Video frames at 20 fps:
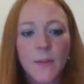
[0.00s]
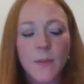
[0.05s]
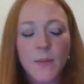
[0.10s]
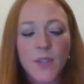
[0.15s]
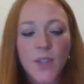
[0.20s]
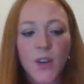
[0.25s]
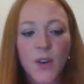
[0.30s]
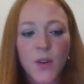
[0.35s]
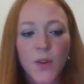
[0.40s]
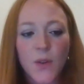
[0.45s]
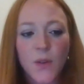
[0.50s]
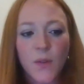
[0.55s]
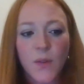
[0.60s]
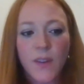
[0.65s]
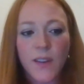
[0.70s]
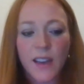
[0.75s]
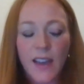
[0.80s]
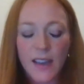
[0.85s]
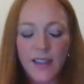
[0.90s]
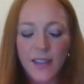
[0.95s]
So
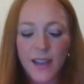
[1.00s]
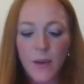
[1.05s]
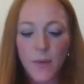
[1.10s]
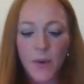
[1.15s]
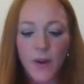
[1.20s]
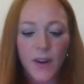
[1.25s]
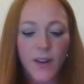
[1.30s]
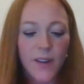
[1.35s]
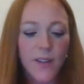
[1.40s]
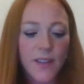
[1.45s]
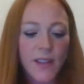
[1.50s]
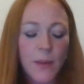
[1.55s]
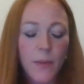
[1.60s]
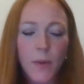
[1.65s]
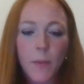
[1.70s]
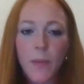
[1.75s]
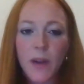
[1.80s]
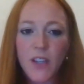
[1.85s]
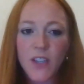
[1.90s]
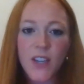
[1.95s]
again, they
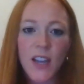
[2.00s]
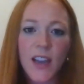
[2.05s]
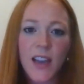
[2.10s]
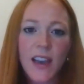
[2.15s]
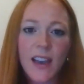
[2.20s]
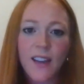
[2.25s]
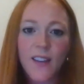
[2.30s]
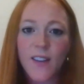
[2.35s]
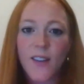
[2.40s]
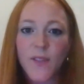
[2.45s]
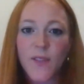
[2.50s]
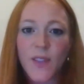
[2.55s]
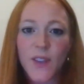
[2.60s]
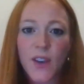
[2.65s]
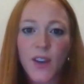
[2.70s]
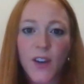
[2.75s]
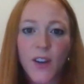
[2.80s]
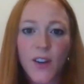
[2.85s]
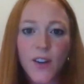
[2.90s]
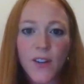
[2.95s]
were much ahead of the
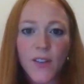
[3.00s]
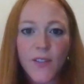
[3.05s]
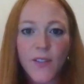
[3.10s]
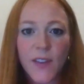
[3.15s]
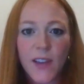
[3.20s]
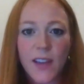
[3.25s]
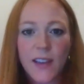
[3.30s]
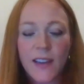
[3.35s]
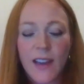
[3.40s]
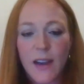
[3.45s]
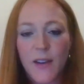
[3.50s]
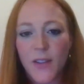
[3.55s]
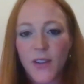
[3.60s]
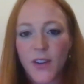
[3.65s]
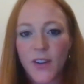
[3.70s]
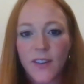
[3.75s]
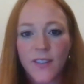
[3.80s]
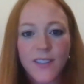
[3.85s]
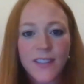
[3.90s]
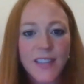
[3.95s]
curve, and now
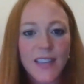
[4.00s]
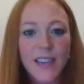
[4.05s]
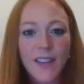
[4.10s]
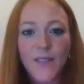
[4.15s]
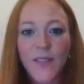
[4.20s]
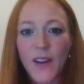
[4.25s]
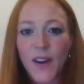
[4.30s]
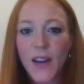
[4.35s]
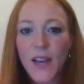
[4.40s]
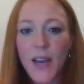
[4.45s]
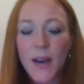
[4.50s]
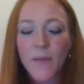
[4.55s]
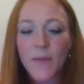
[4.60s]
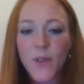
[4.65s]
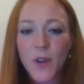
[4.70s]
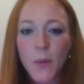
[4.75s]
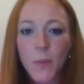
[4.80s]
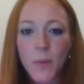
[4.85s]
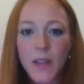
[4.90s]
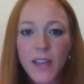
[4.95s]
they're sitting very
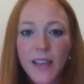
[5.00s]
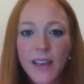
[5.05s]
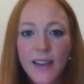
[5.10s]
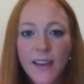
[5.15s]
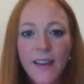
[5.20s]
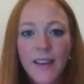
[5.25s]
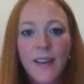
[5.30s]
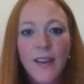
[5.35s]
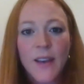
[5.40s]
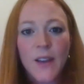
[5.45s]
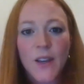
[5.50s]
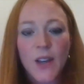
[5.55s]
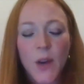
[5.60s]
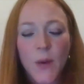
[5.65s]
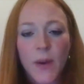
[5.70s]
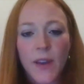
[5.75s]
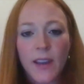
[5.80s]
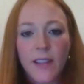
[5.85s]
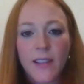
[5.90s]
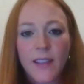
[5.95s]
comfortably
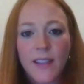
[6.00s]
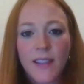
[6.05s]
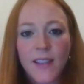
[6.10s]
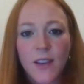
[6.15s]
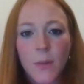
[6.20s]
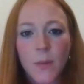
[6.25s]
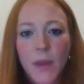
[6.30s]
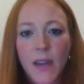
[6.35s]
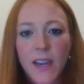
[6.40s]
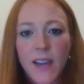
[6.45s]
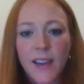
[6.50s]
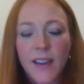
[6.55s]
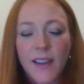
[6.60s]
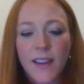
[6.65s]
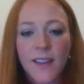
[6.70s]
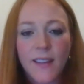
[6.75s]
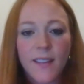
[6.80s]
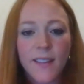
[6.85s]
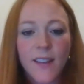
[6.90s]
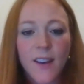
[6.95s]
knowing that they're
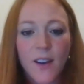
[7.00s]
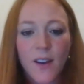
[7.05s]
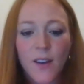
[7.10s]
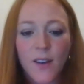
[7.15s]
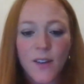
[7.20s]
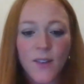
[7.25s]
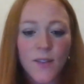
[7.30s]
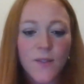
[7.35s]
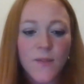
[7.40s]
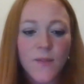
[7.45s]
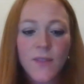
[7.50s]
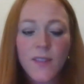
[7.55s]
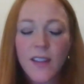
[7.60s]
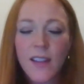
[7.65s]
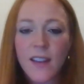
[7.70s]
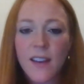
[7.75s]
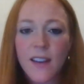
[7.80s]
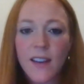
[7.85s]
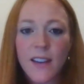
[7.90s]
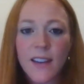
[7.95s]
meeting all
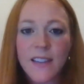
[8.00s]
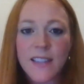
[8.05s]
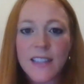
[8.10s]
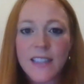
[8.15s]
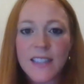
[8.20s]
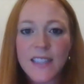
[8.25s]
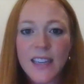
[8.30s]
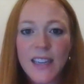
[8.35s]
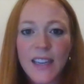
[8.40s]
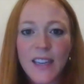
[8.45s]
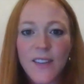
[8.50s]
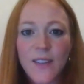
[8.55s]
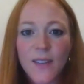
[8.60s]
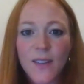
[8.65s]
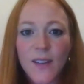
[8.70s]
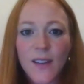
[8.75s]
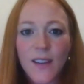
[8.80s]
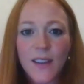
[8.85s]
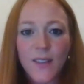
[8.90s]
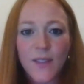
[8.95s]

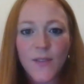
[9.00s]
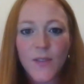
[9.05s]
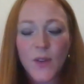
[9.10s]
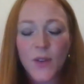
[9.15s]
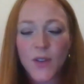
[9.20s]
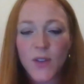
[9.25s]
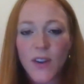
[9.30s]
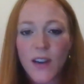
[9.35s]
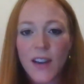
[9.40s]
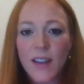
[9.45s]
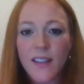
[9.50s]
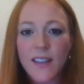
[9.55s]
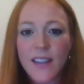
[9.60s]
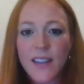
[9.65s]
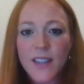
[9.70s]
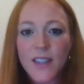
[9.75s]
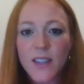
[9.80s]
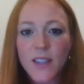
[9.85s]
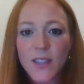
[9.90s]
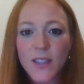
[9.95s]
existing and future
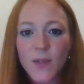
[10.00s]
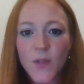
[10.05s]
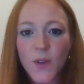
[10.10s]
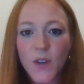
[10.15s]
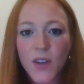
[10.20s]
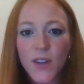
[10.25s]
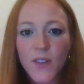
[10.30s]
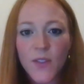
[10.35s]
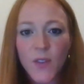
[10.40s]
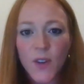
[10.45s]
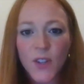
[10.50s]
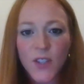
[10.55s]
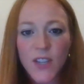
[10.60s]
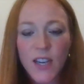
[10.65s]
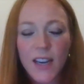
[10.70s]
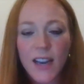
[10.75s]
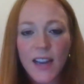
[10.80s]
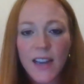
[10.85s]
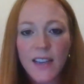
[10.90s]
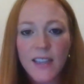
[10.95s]
regulations for
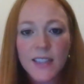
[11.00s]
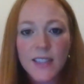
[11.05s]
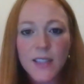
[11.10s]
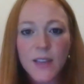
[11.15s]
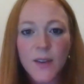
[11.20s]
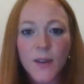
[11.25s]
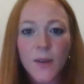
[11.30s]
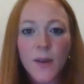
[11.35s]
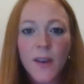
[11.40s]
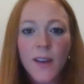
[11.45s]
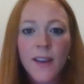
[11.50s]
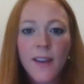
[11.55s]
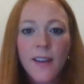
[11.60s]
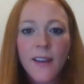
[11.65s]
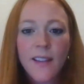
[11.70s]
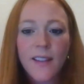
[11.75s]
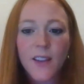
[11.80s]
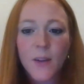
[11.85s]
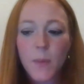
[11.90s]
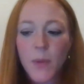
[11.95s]
GenX. So
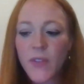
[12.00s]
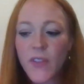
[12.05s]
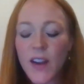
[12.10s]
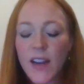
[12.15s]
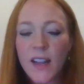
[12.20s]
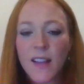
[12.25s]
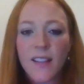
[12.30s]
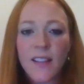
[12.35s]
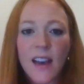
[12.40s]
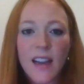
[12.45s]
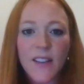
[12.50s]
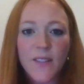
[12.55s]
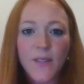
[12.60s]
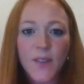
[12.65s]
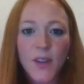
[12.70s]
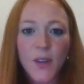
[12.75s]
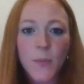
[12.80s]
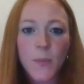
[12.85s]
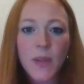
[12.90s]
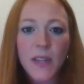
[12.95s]
they're providing a lot of
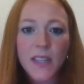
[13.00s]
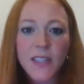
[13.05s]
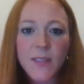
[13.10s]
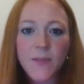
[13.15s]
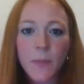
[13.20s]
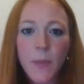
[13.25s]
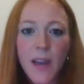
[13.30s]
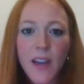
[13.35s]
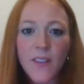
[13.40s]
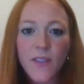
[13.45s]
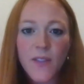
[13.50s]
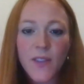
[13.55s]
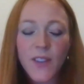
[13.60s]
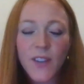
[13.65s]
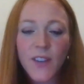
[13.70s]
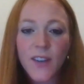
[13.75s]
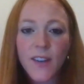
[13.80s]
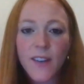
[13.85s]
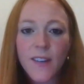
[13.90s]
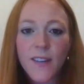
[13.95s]
good peace of mind for
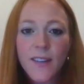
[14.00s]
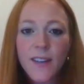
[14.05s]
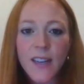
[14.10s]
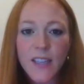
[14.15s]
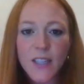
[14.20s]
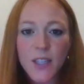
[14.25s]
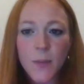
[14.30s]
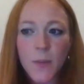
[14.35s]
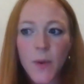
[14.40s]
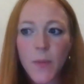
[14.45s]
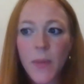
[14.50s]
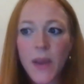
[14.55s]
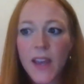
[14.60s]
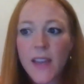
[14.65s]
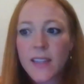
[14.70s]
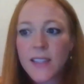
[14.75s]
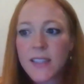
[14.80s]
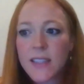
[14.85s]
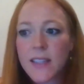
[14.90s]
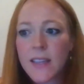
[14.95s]
their customer
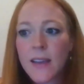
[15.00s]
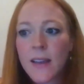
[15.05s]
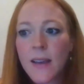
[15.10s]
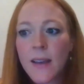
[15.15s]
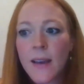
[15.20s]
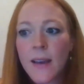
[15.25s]
base.